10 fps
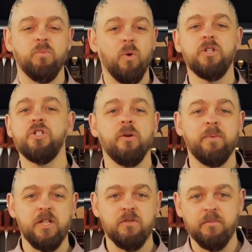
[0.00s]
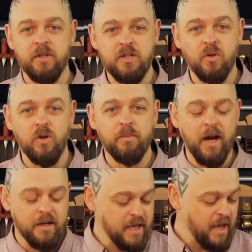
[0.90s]
What topic do you want me to talk
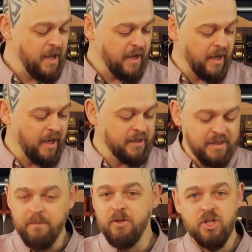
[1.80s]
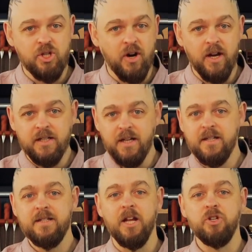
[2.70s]
about, demonstrate,
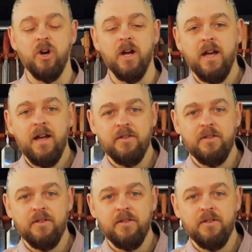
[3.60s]
etc.